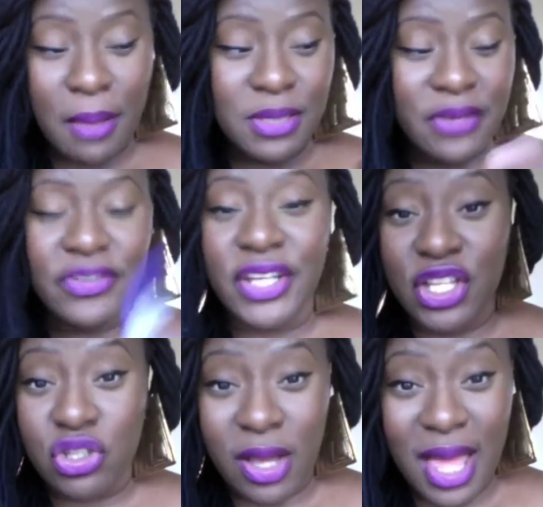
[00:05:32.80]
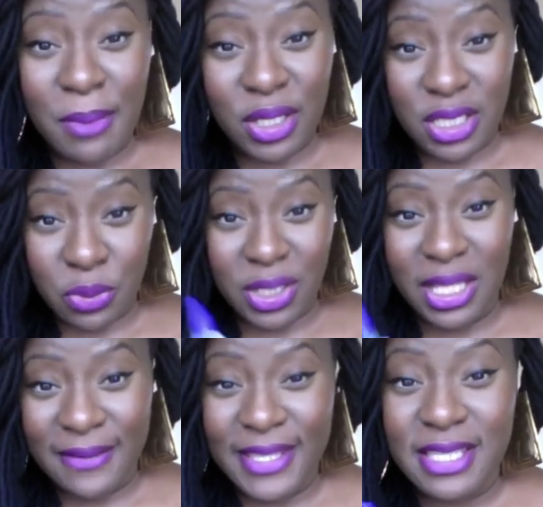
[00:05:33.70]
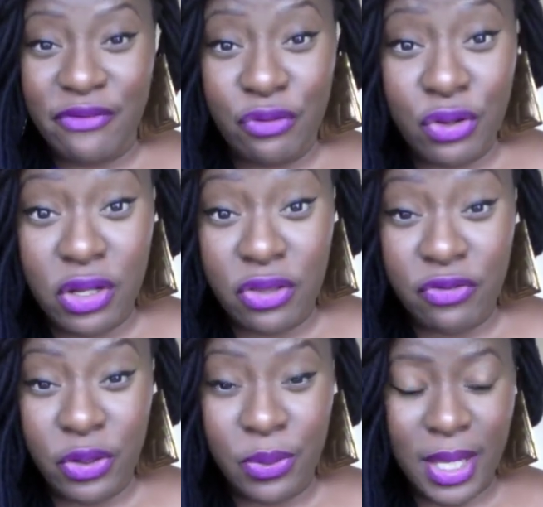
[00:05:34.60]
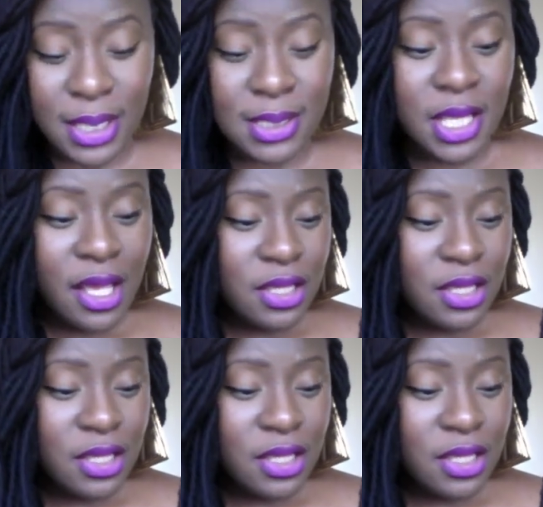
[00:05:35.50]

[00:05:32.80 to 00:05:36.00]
I'm definitely going to try that because I want to leave these in for another few weeks.